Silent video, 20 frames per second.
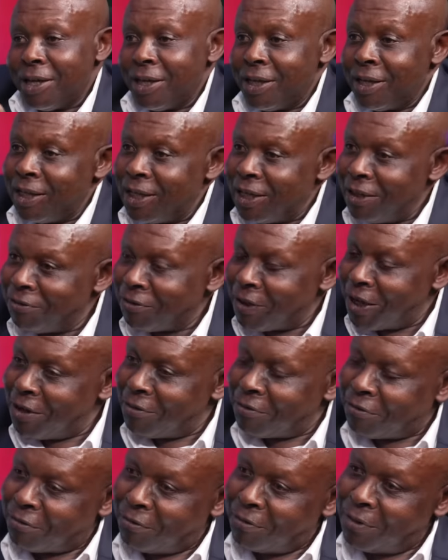
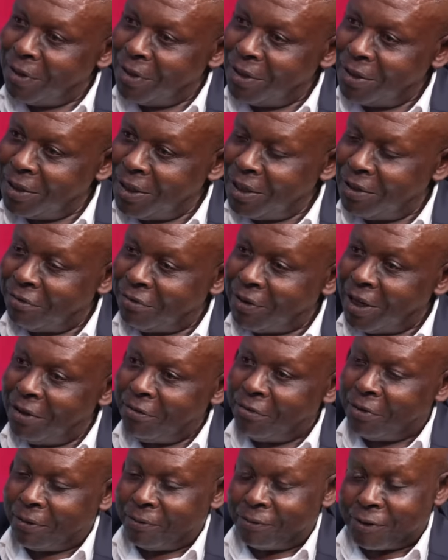EFF. Yeah.
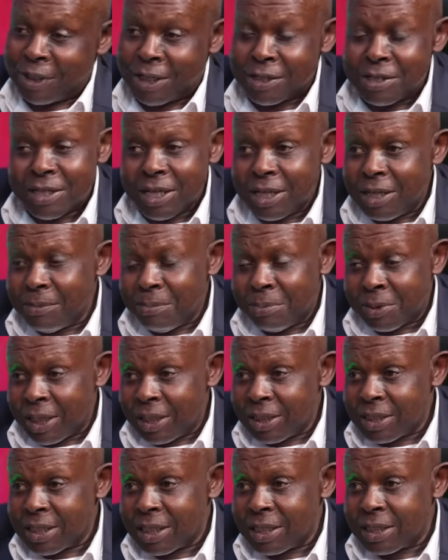EFF, you've just
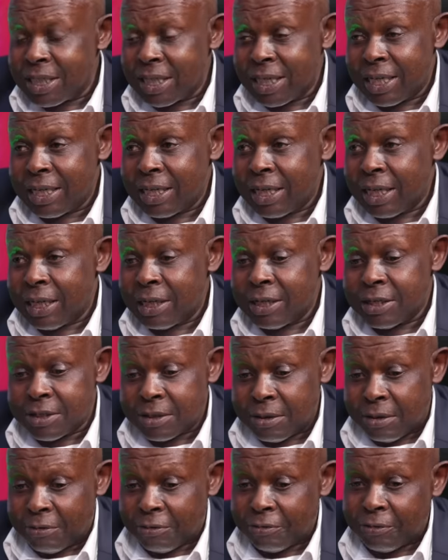celebrated 10 years
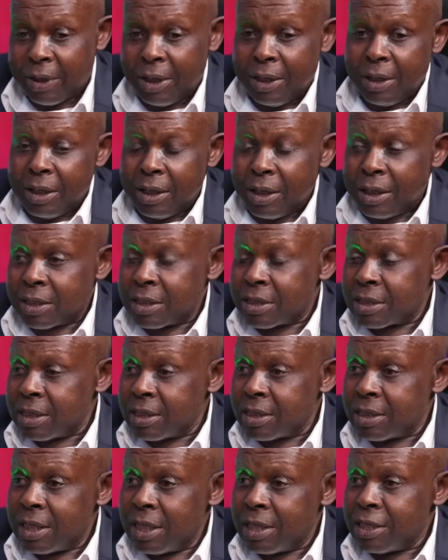of
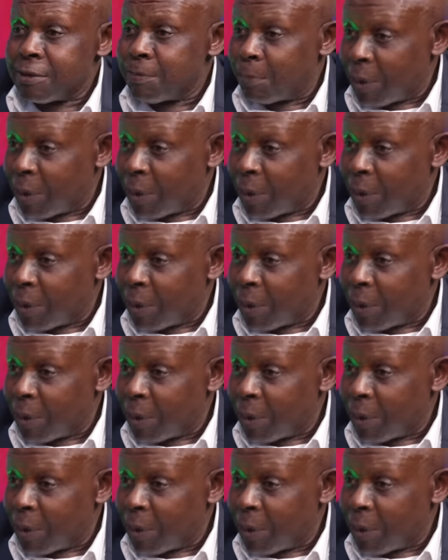existence.